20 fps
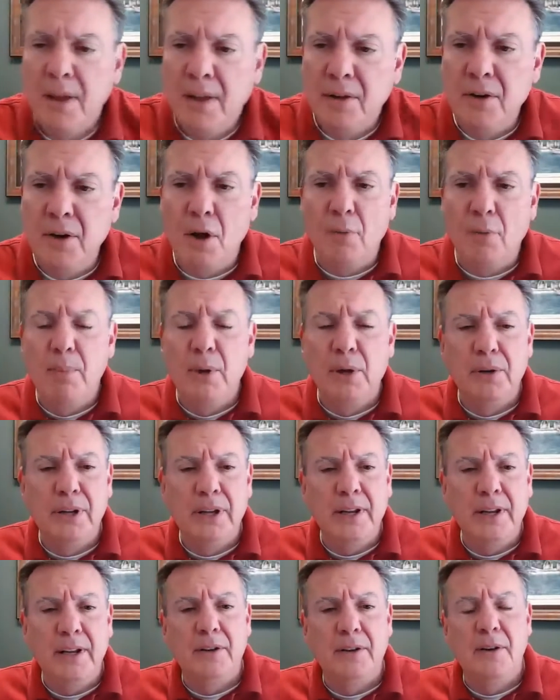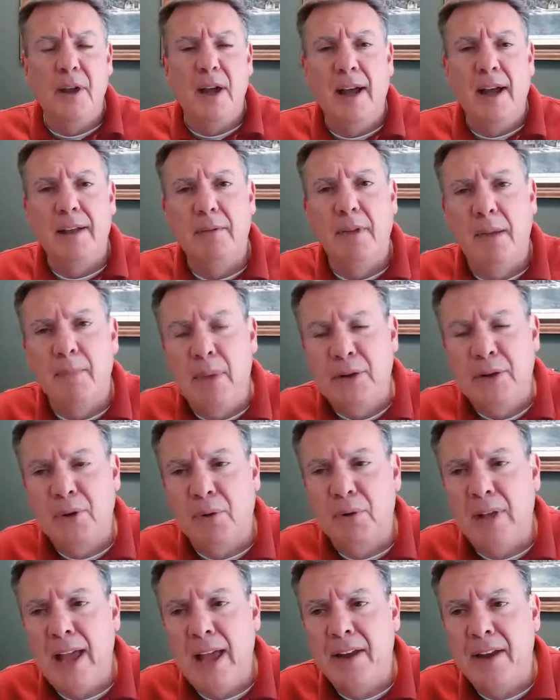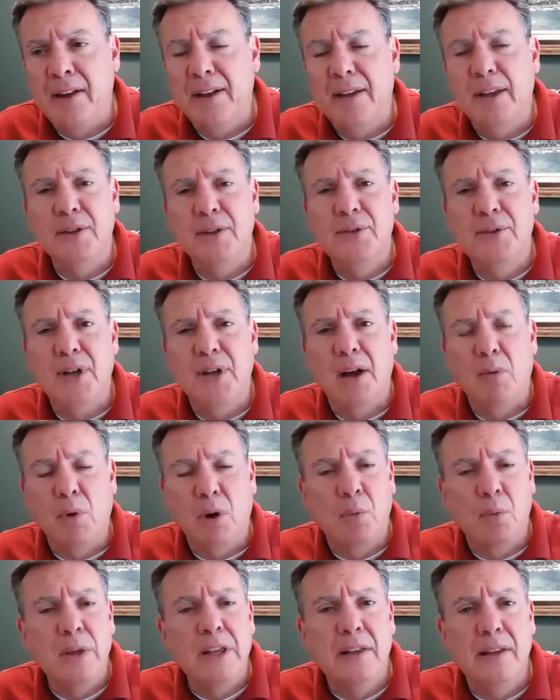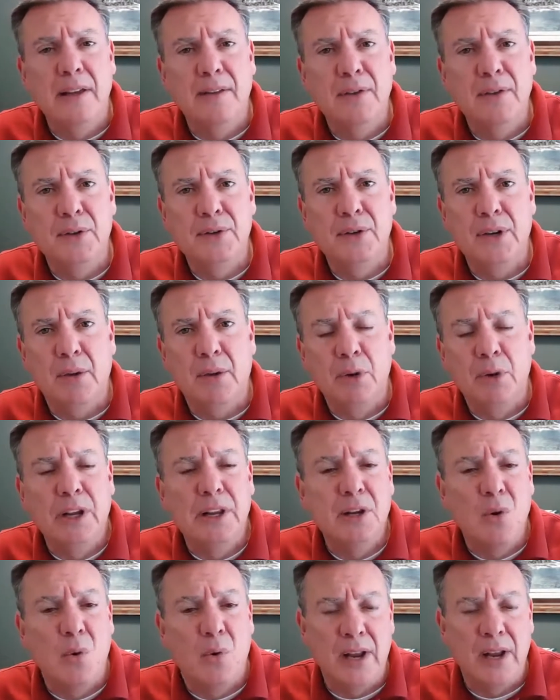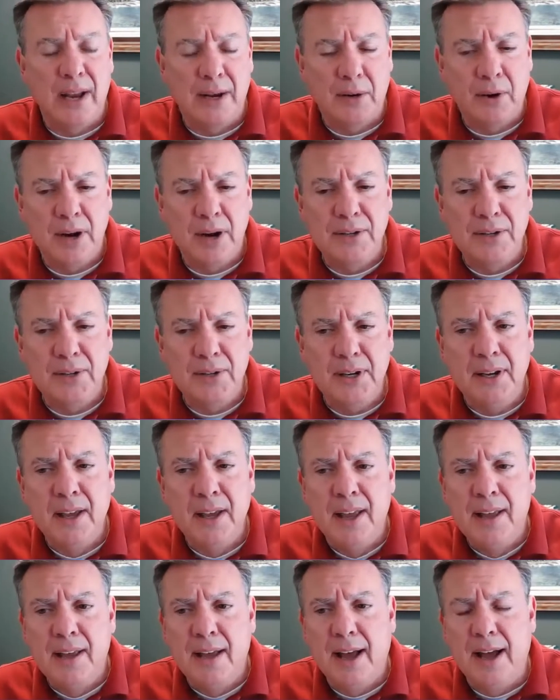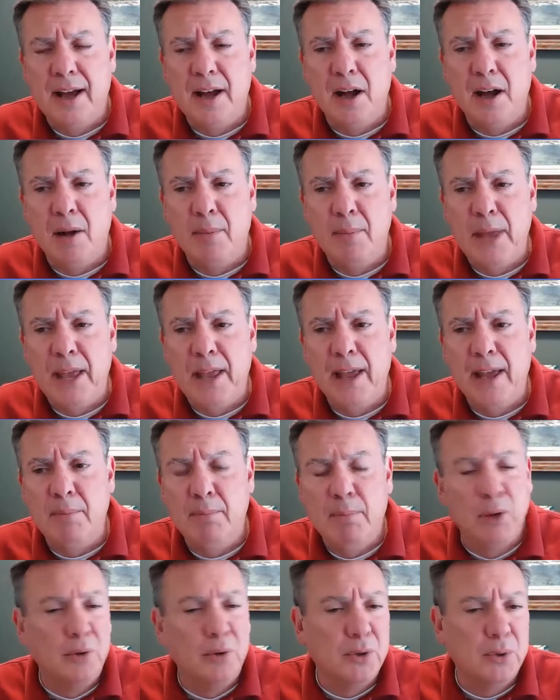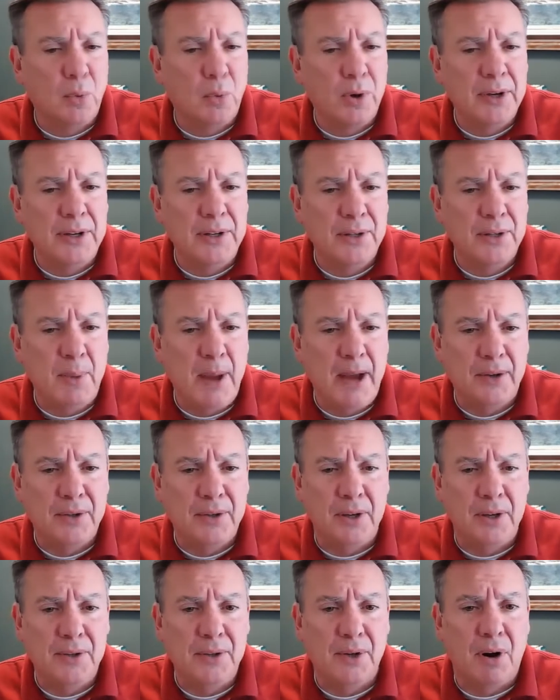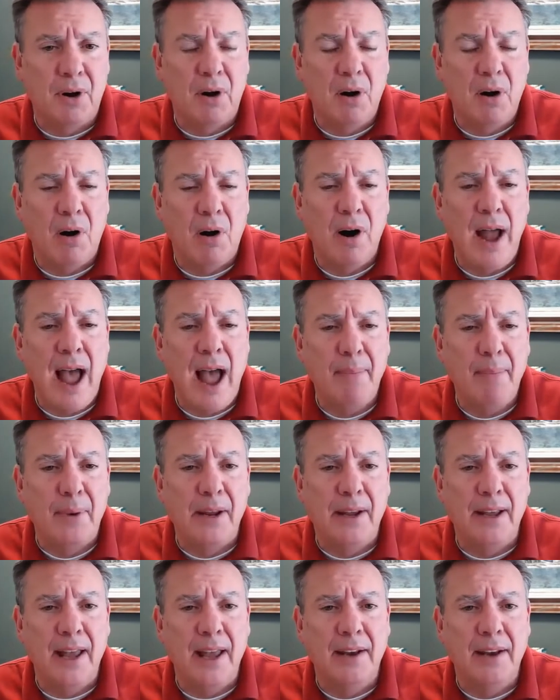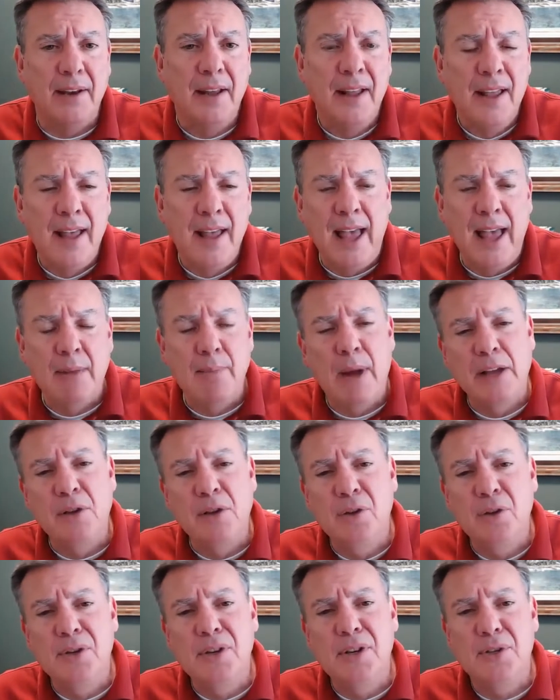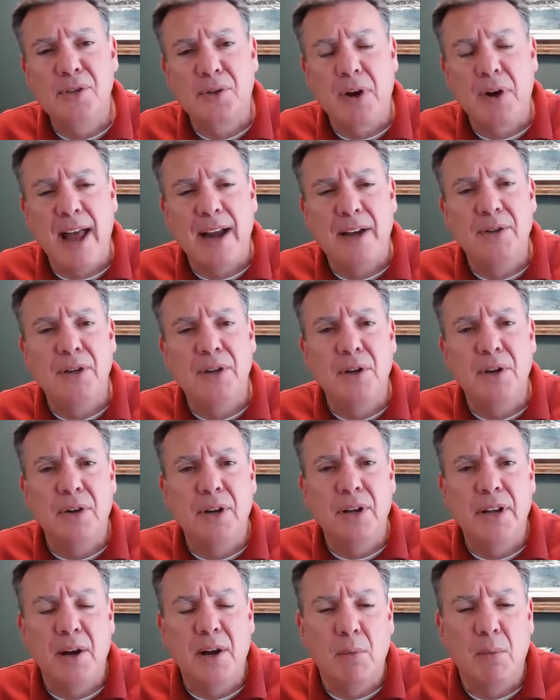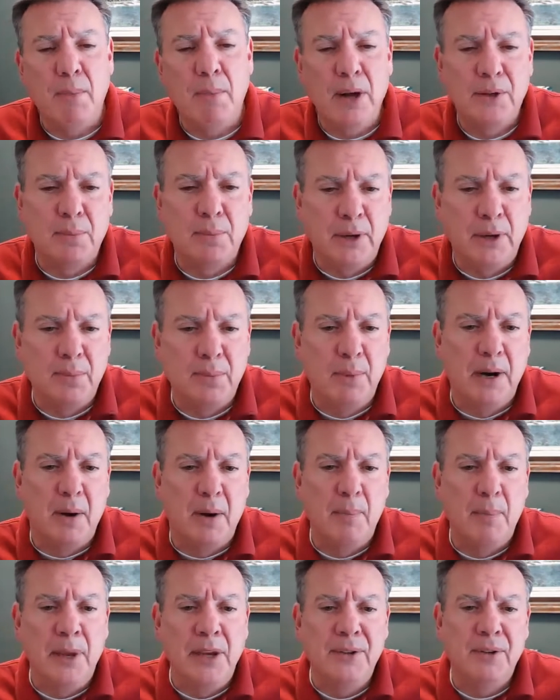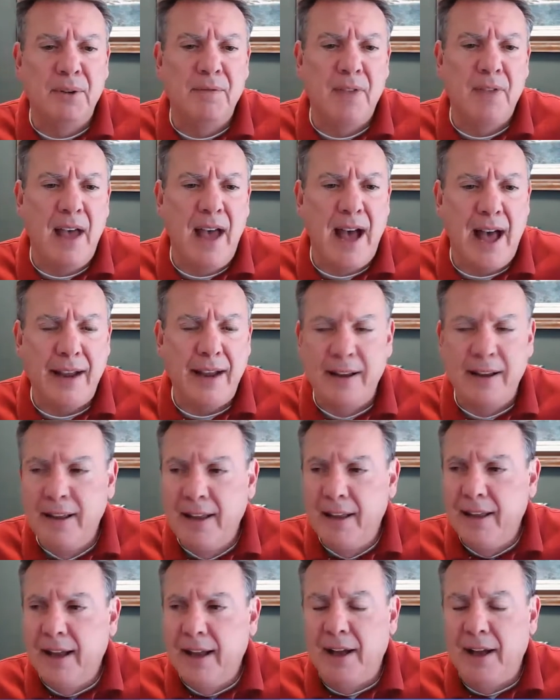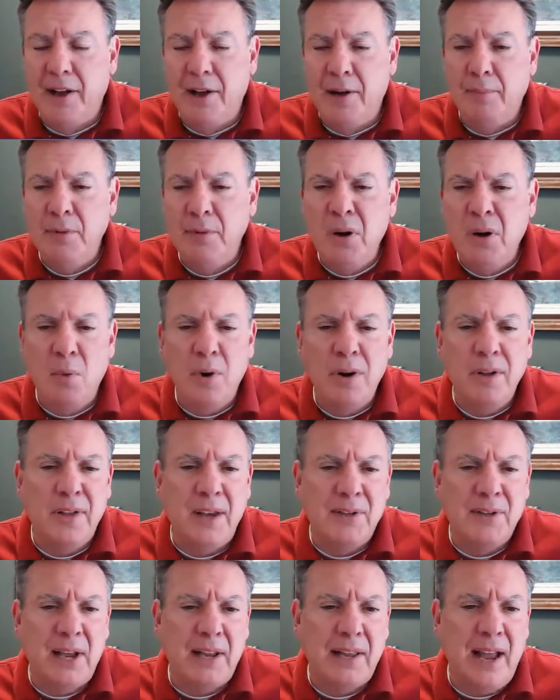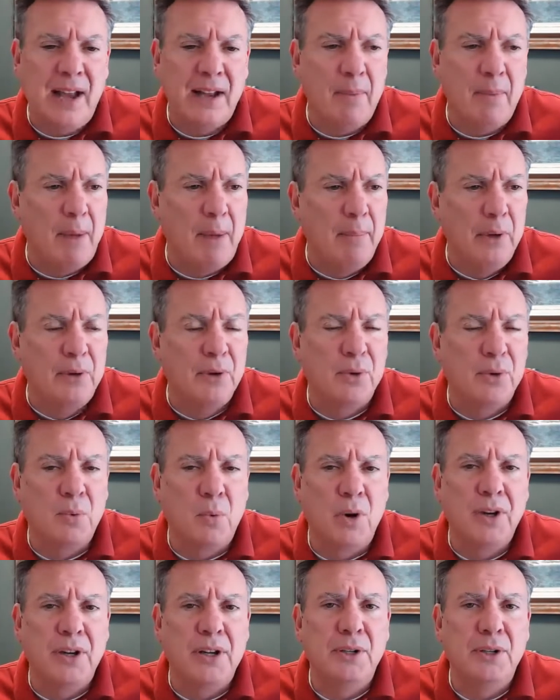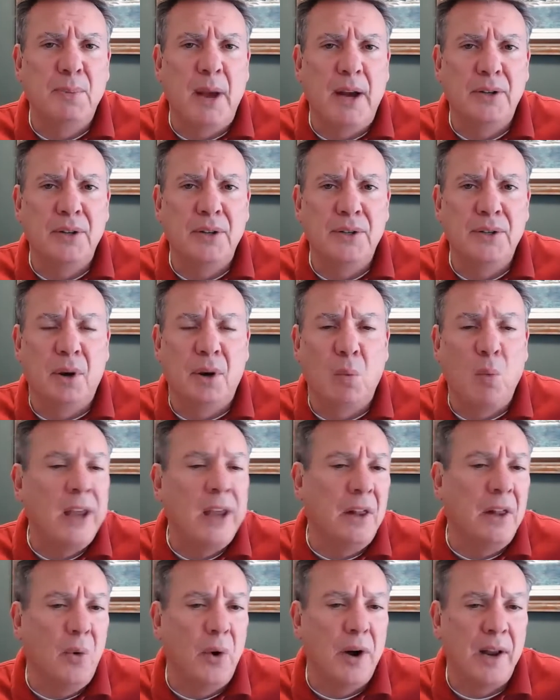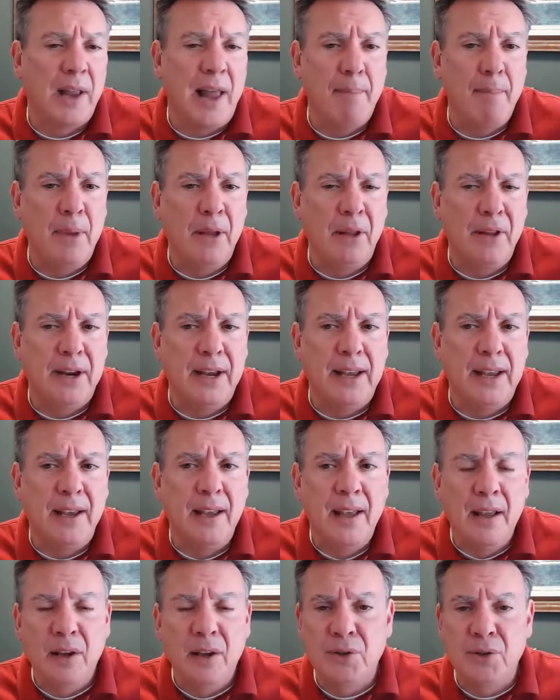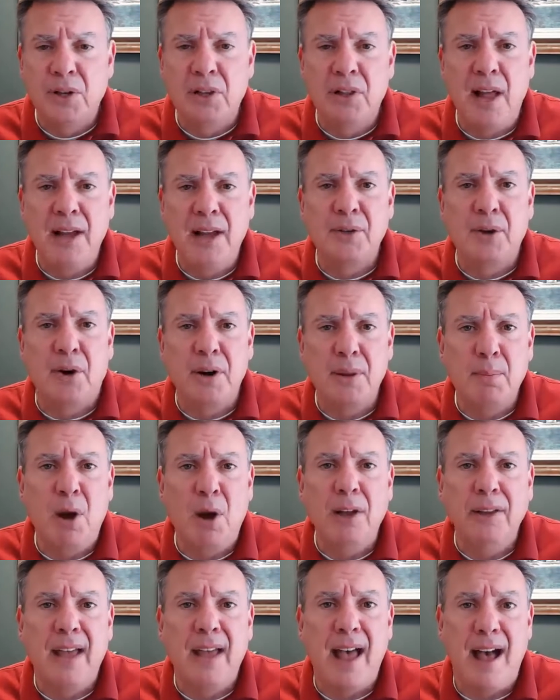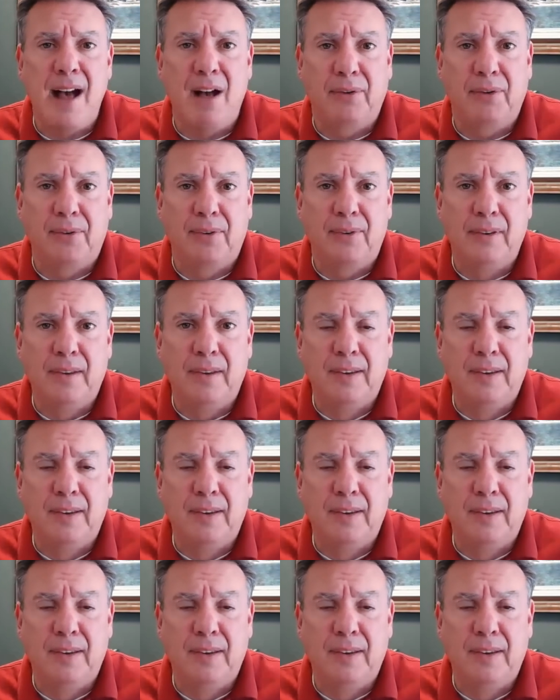Building in Metro Atlanta is where we live is really going like crazy, and builders warranty inspections are happening. And by using this strategy, you can get a much bigger piece of that. One of the things I like about builders warranty inspections, they're way lower in liability because the client's already bought the house.